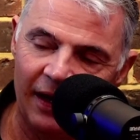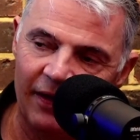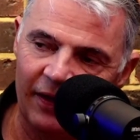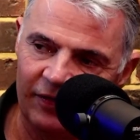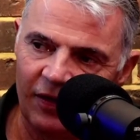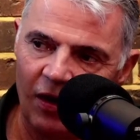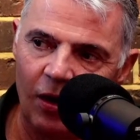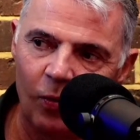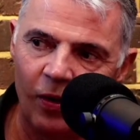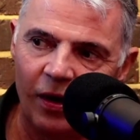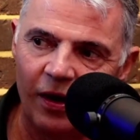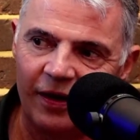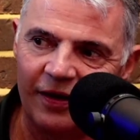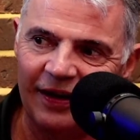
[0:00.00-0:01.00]
Let's go and
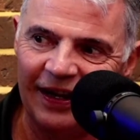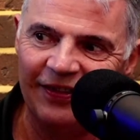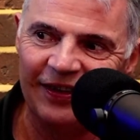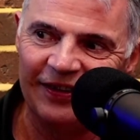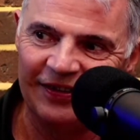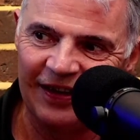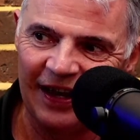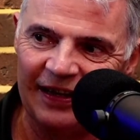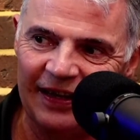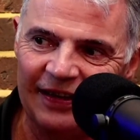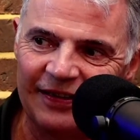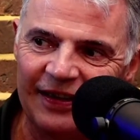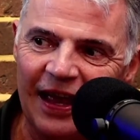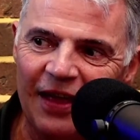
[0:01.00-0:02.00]
work in the state.
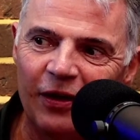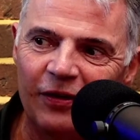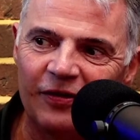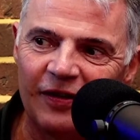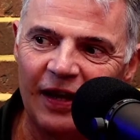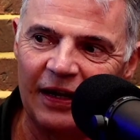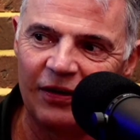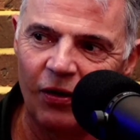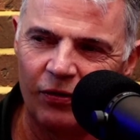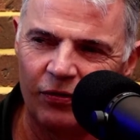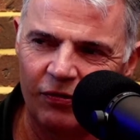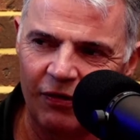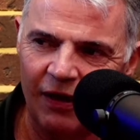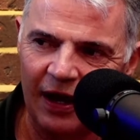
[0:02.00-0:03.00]
Let's get those state
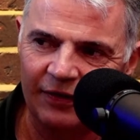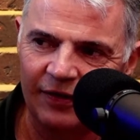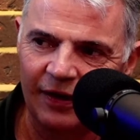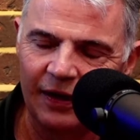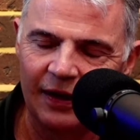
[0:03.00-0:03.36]
contracts.